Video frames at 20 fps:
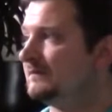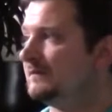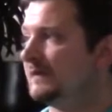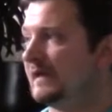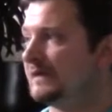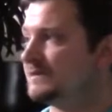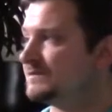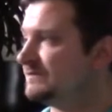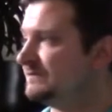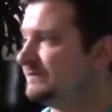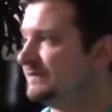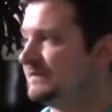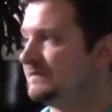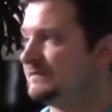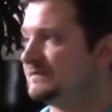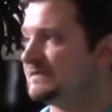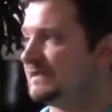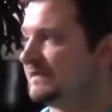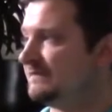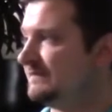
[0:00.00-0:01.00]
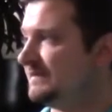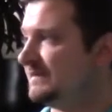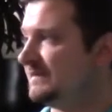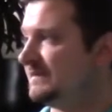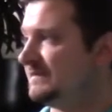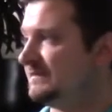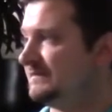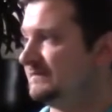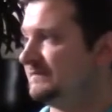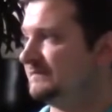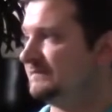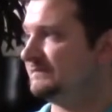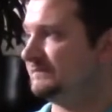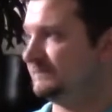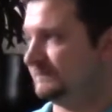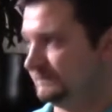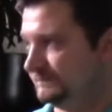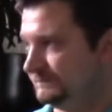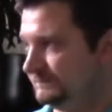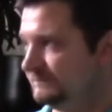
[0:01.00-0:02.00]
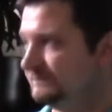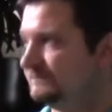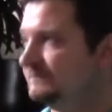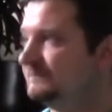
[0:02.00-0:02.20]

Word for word: extra fields, everything. Mm -hmm.